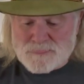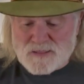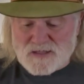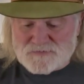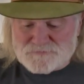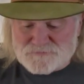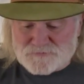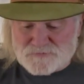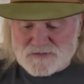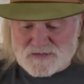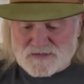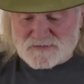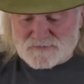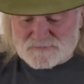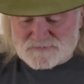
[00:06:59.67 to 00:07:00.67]
I've still got
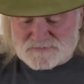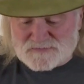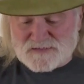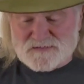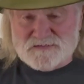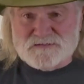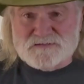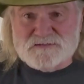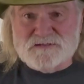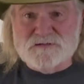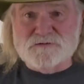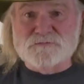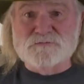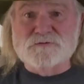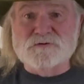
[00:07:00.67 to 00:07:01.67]
stainless
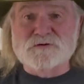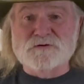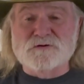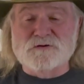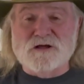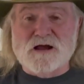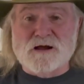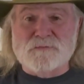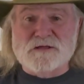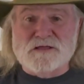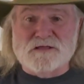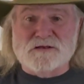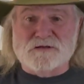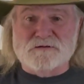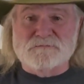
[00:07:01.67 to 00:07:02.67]
steel Ruger Old Army
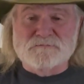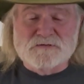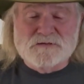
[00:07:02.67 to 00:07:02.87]
and a